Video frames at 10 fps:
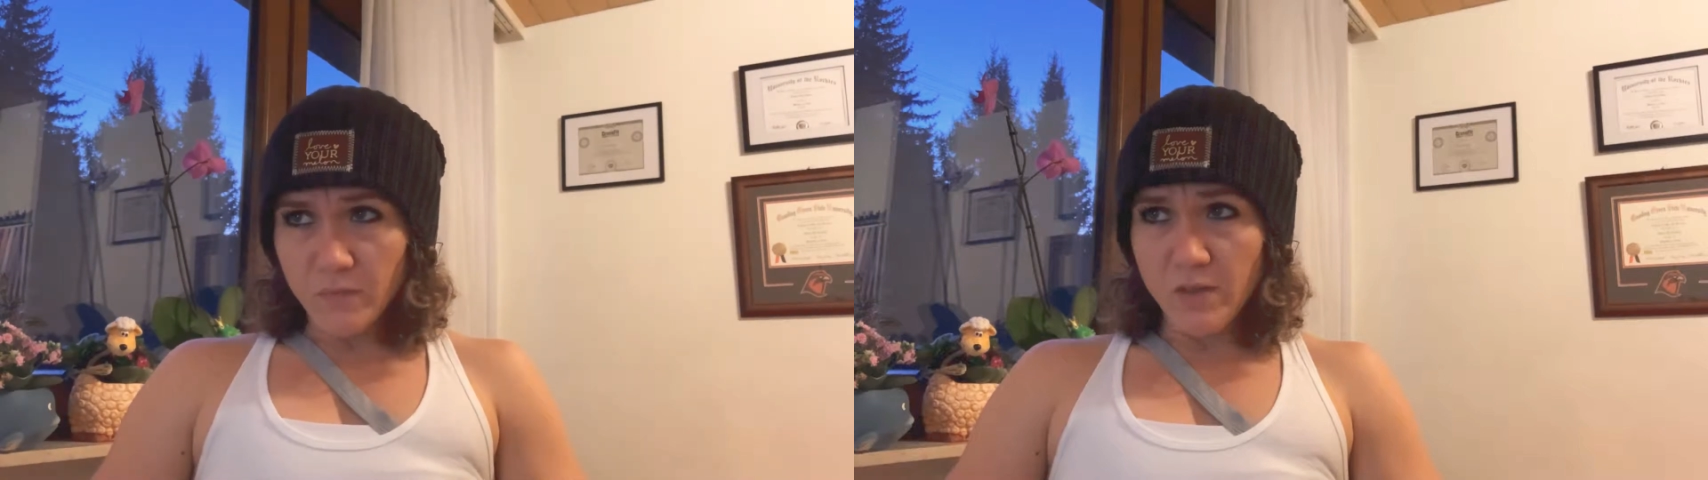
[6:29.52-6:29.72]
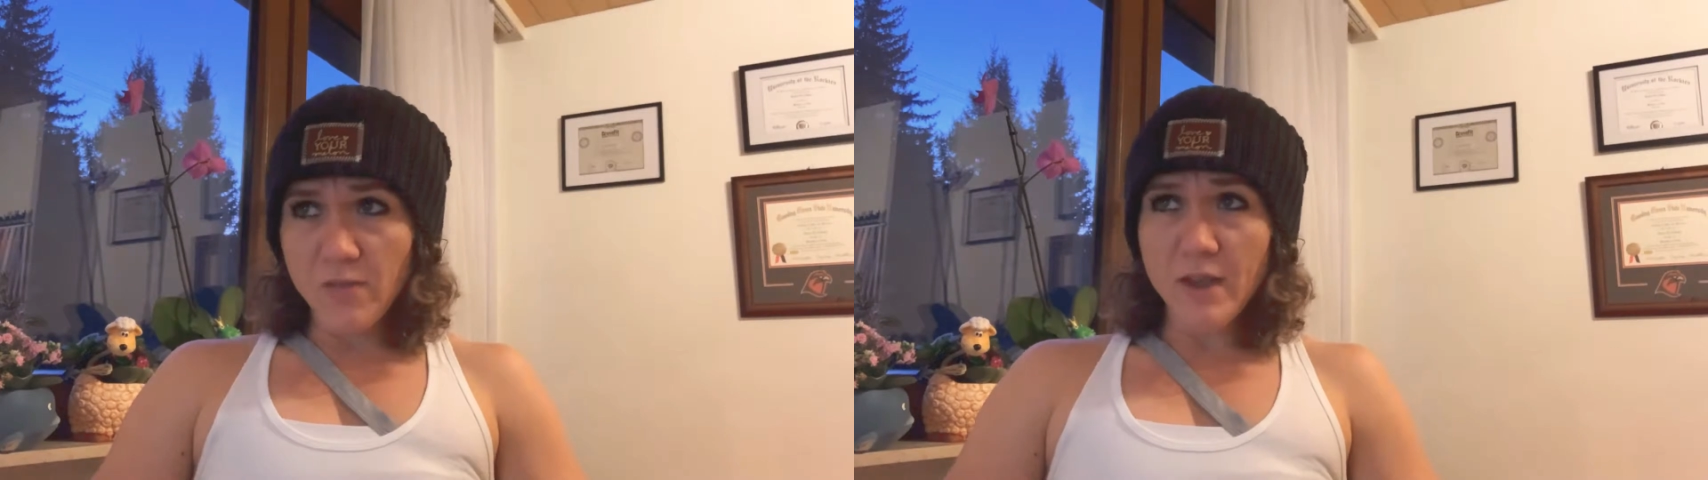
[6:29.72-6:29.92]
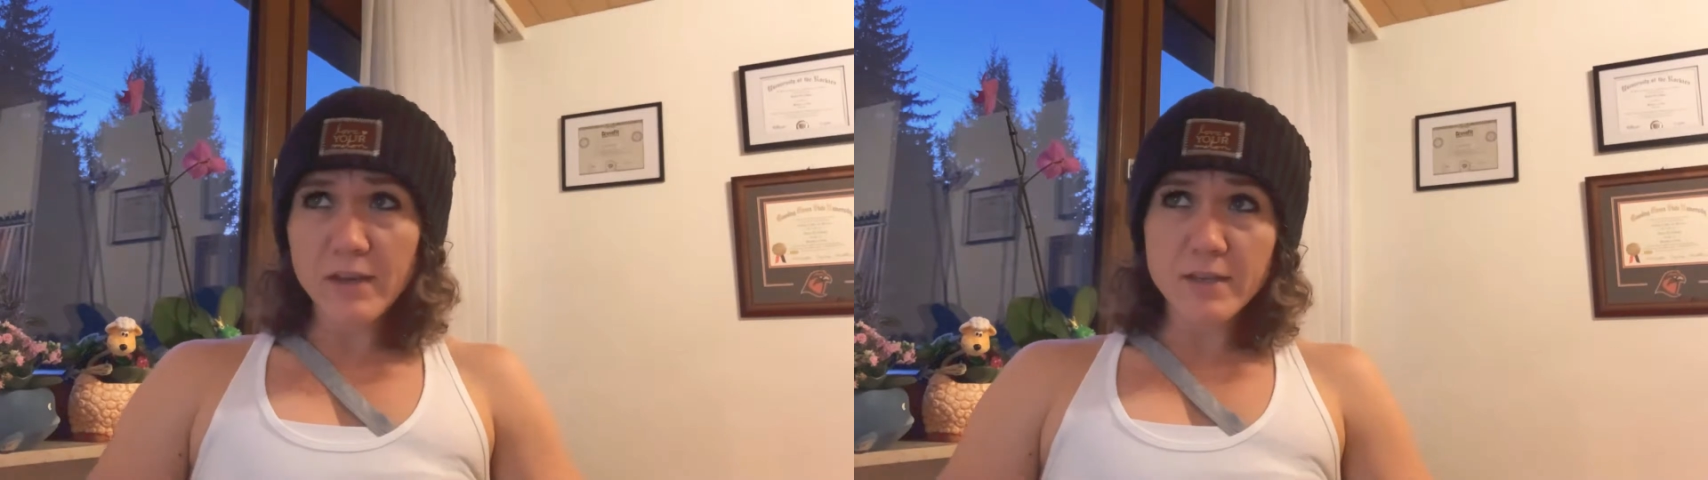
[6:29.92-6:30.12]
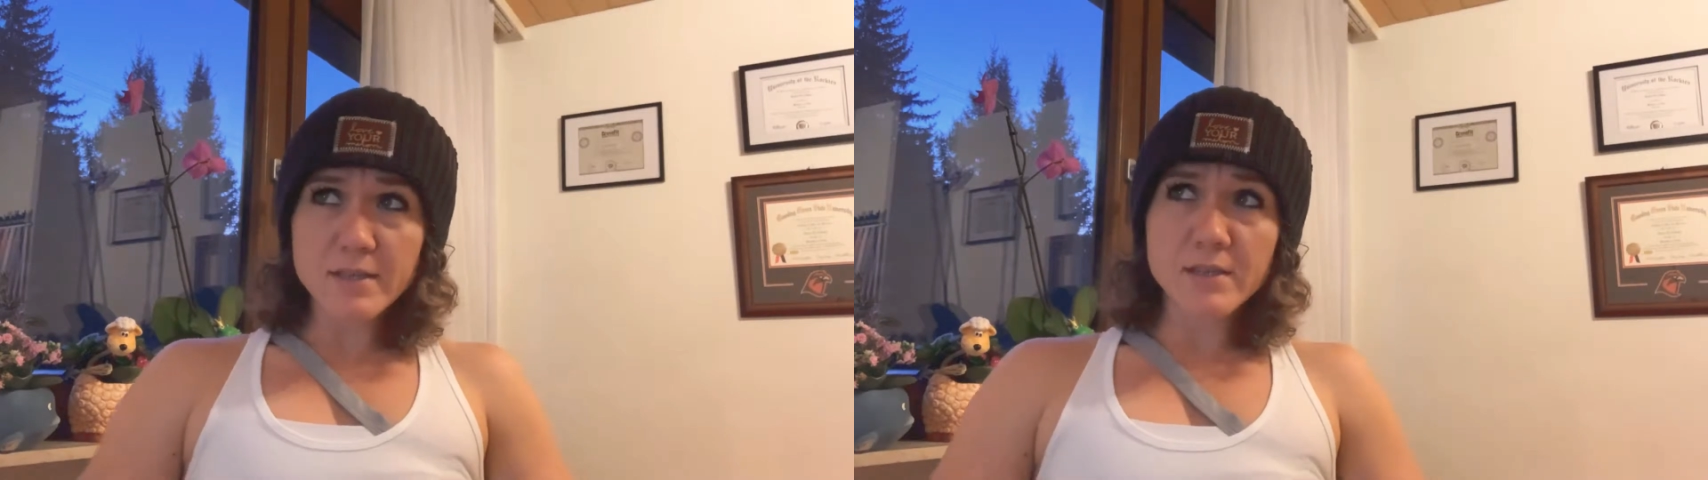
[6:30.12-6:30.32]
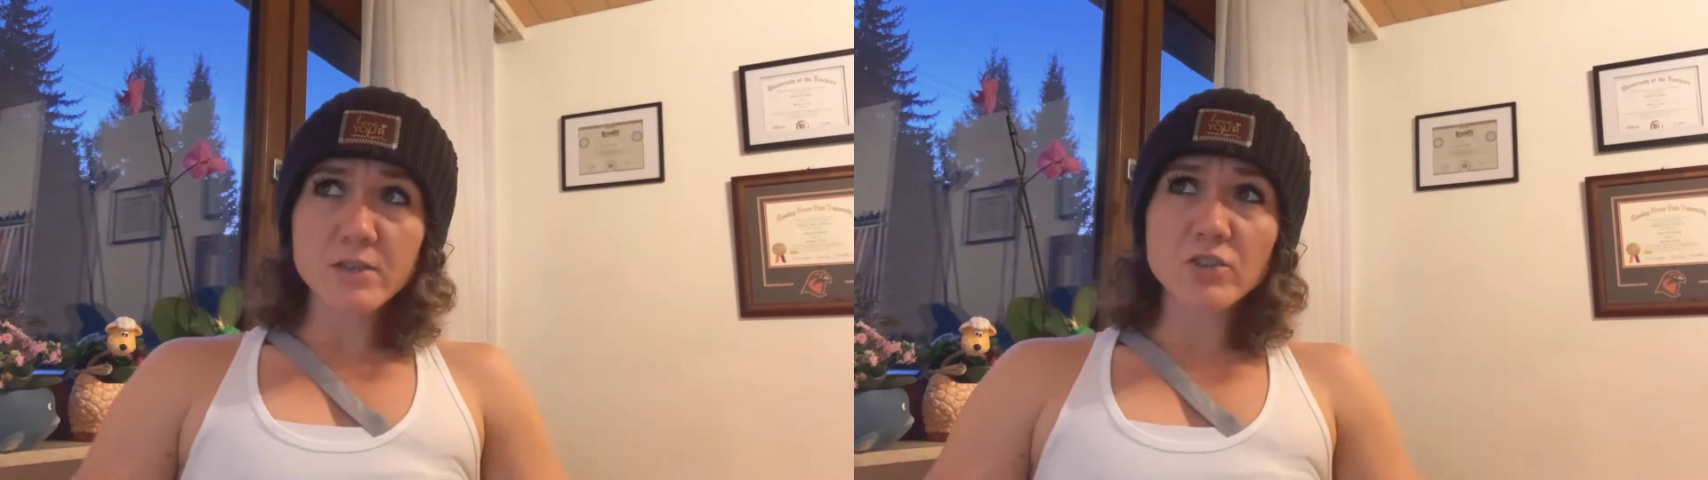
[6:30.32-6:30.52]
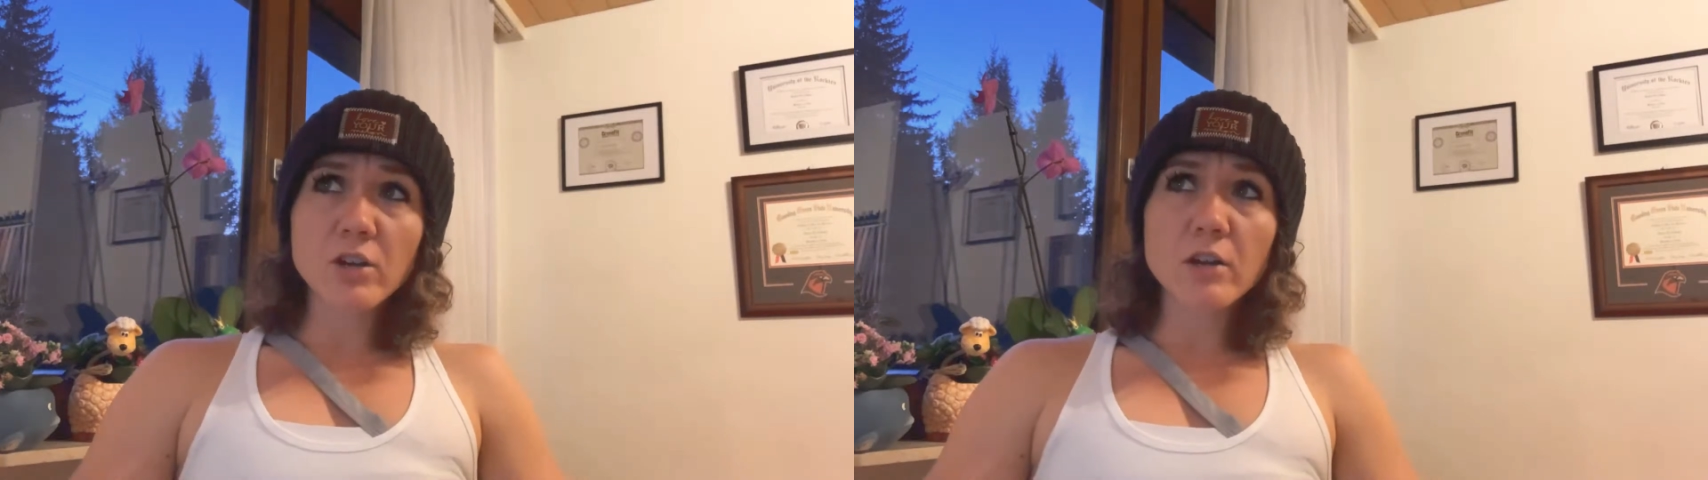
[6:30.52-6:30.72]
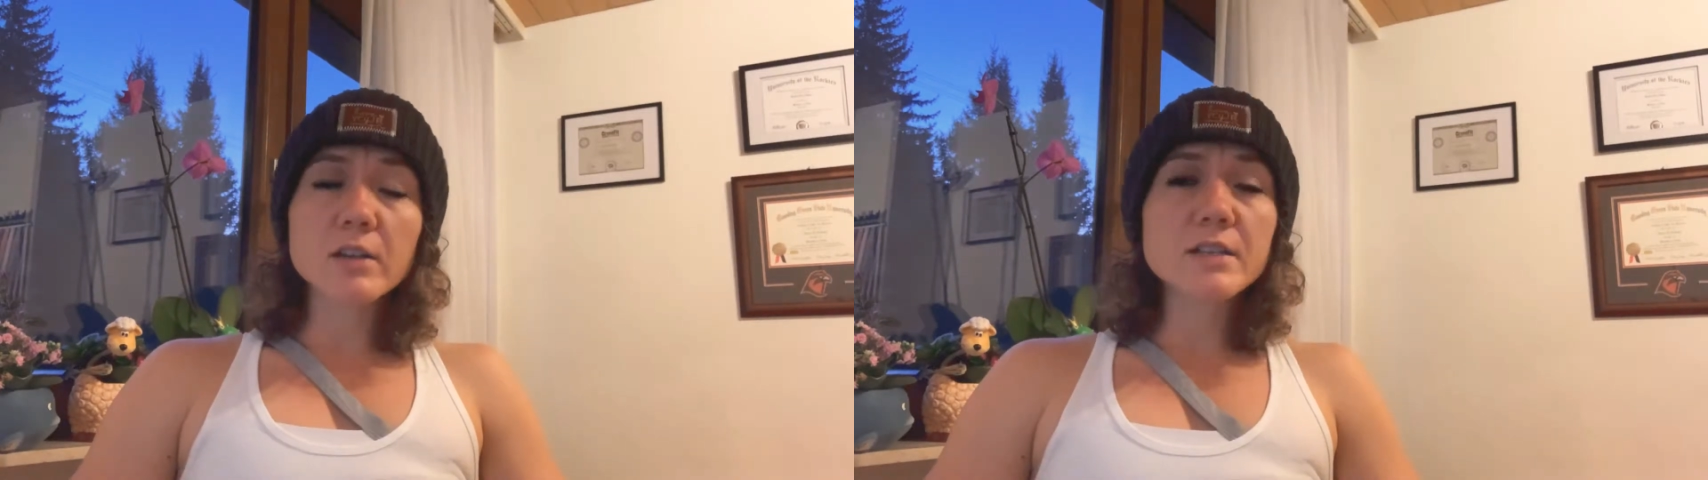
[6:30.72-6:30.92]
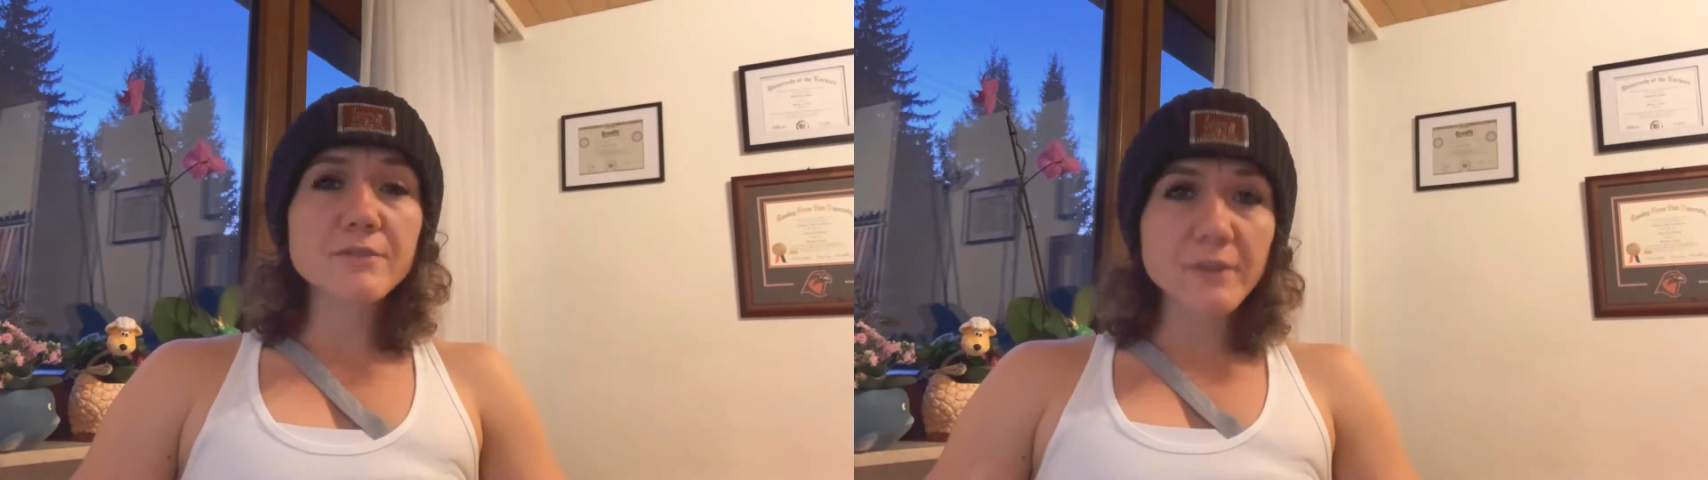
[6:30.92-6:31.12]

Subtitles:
that is the Jakaris